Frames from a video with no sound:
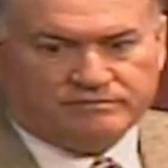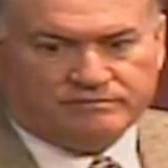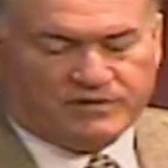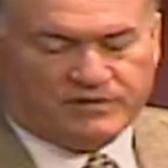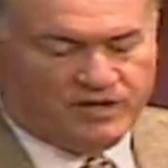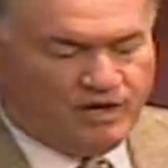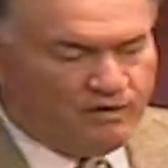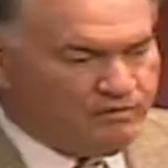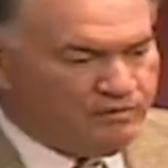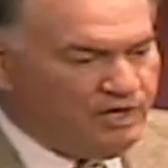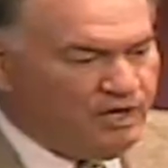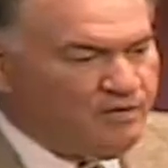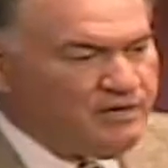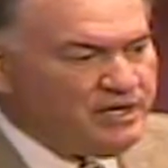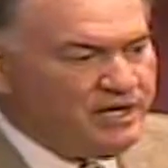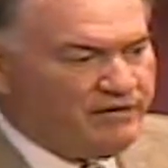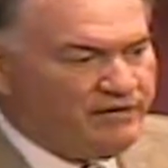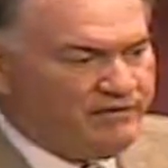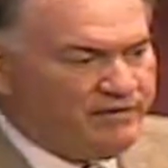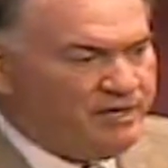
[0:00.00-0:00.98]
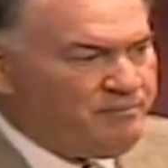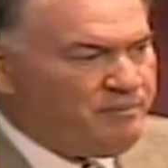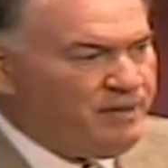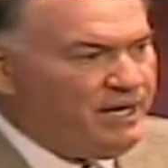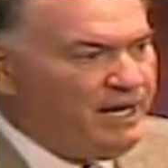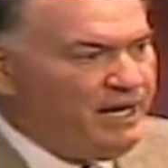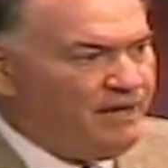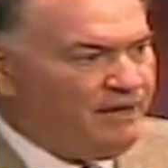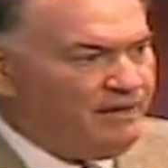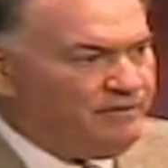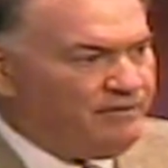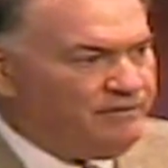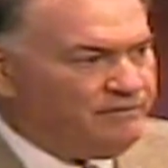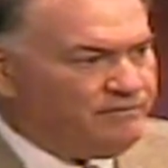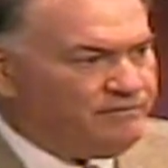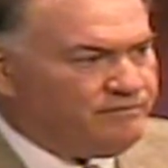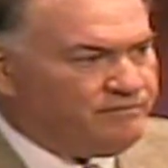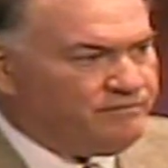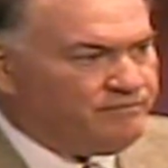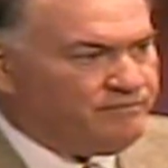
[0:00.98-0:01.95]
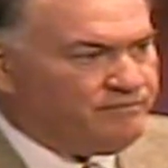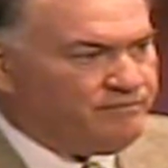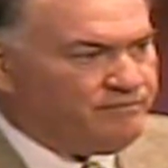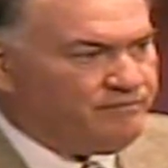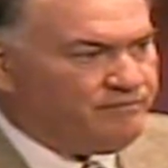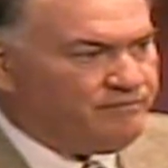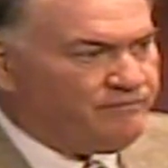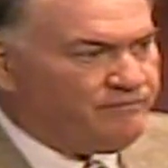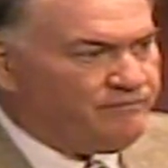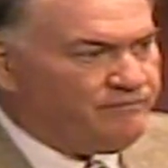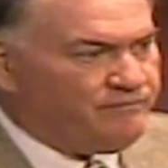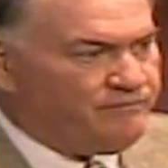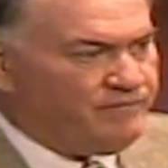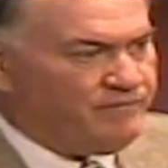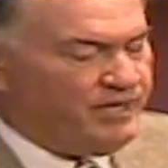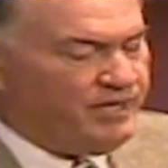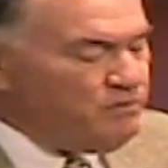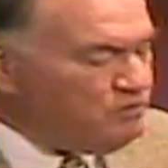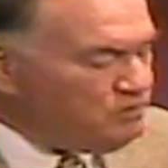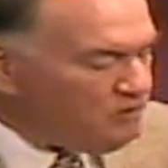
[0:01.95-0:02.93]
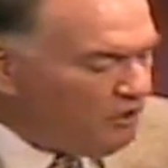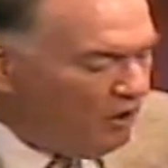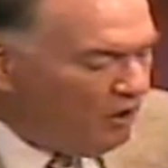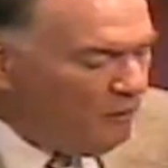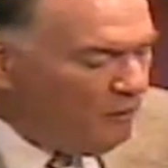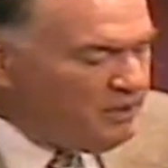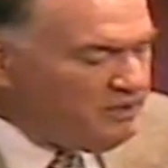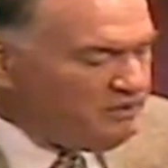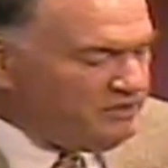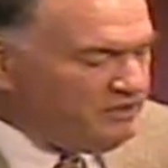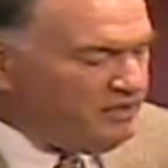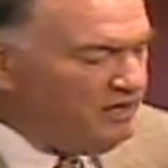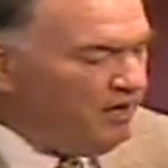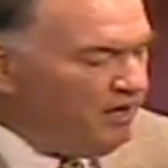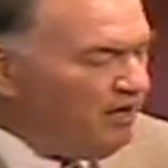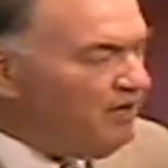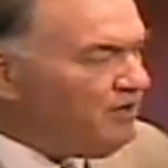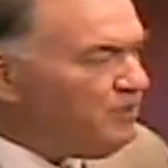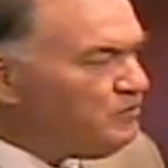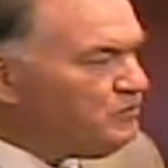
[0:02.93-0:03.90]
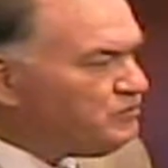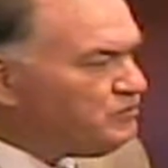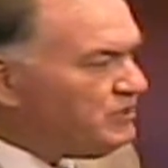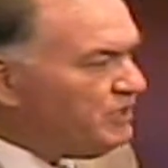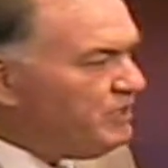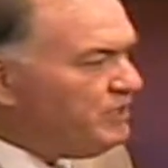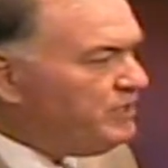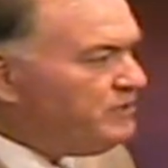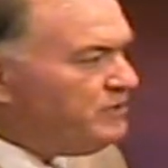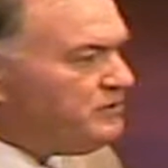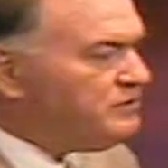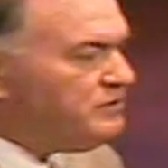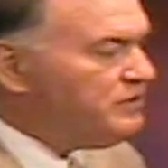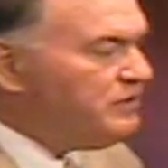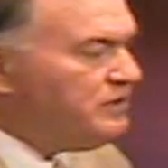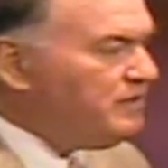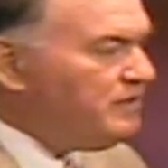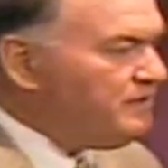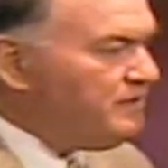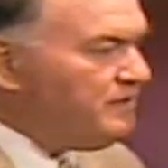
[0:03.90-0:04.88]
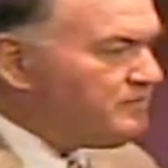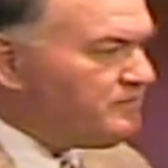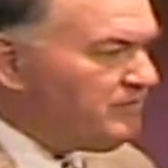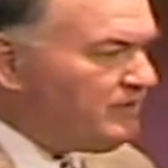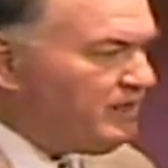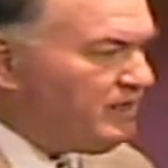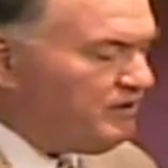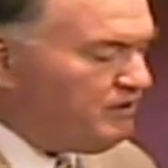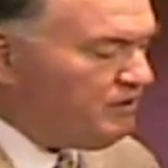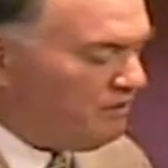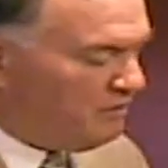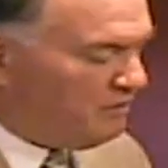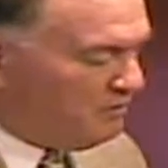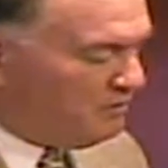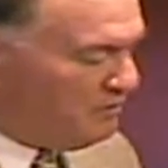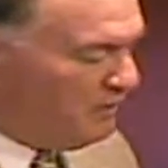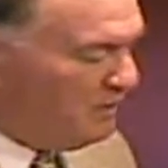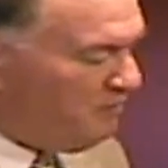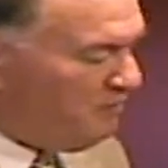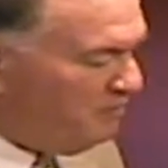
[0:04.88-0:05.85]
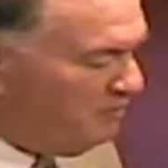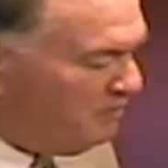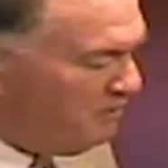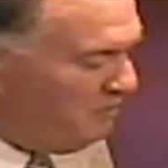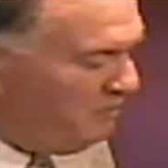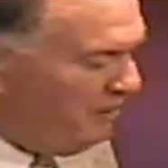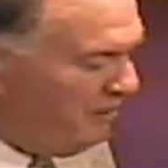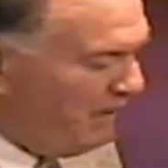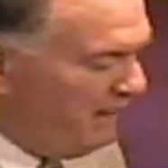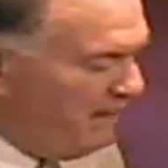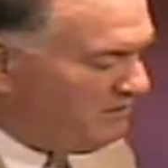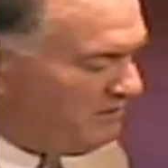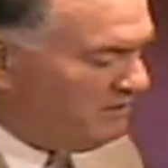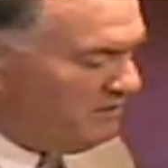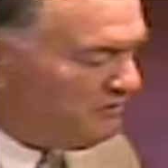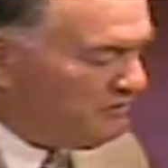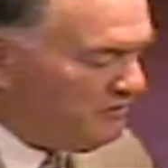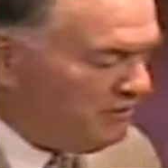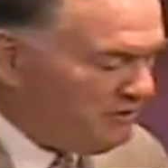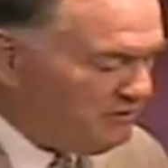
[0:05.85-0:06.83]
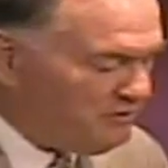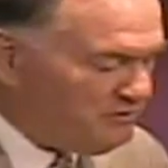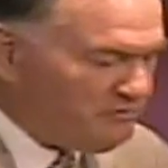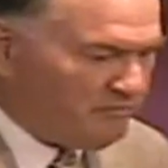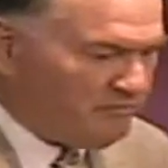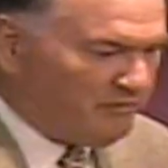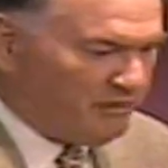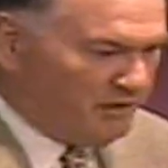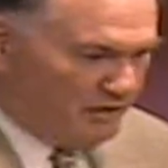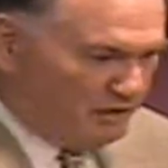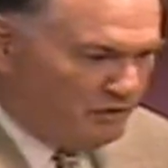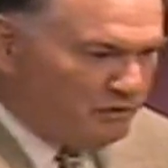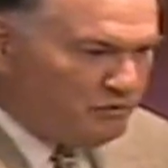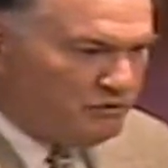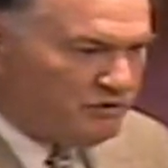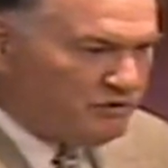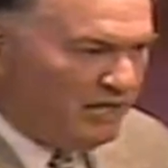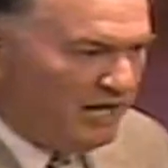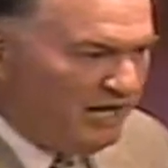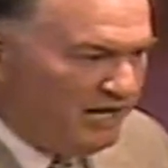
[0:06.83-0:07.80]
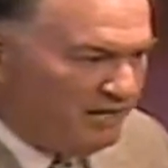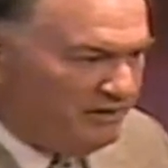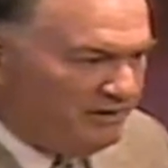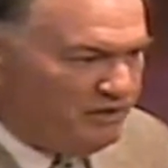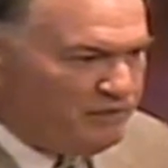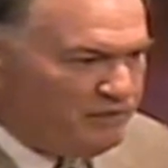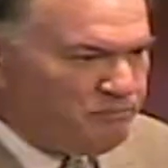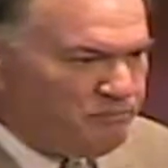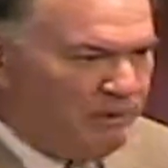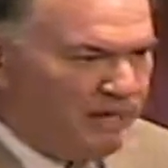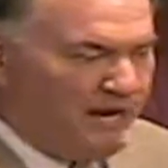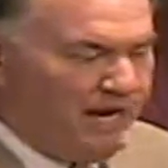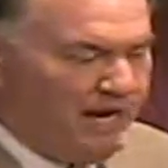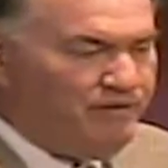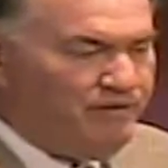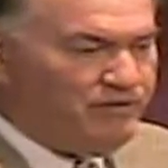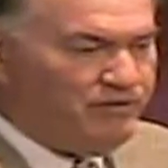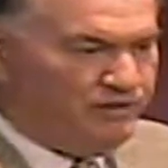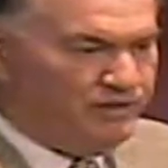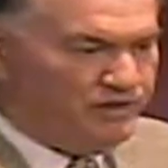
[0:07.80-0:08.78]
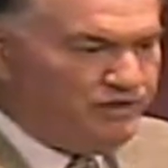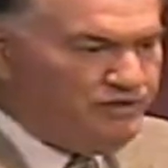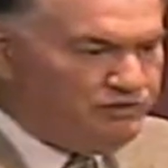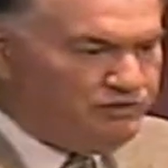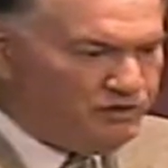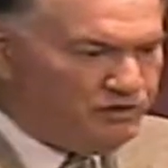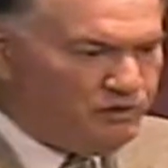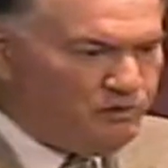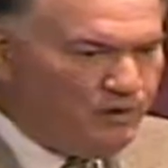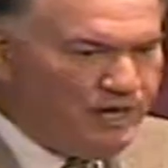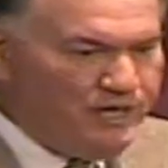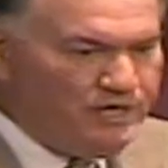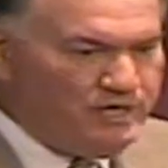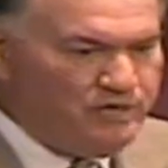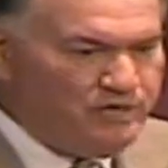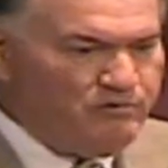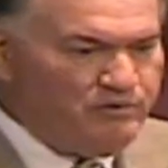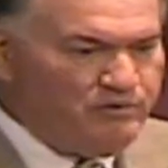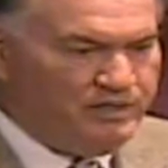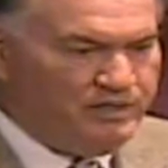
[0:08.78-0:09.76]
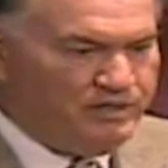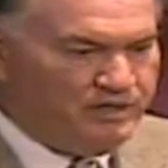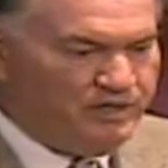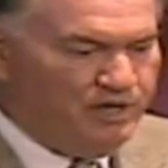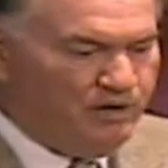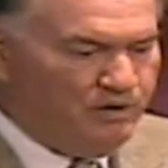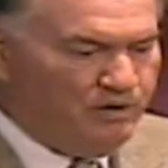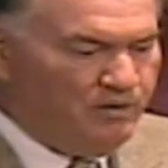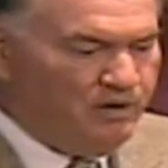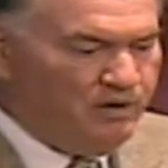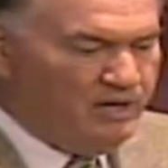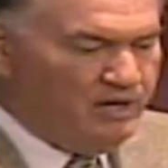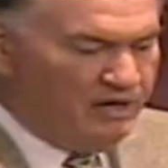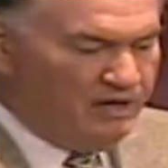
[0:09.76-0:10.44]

Don't go down that path. He was always a God who says to the people in the past that says, You stay in this path, this is the way you to go.